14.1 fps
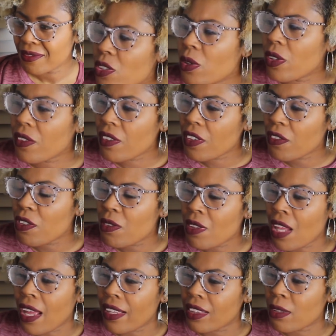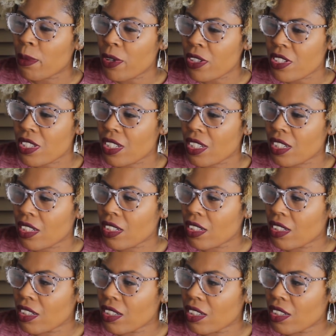So even if you like the person,
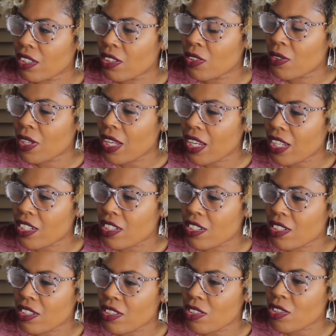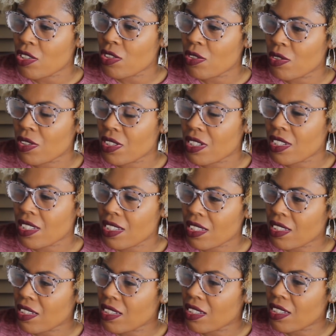you can't choose to...
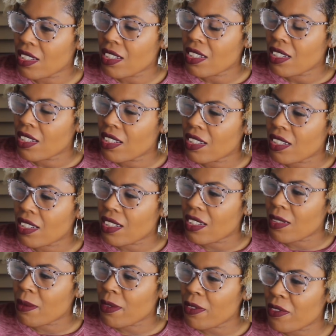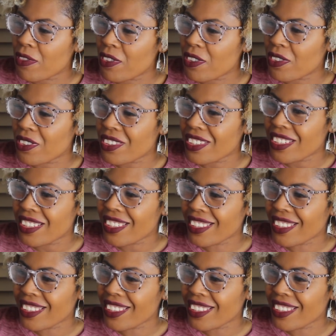I'm confused.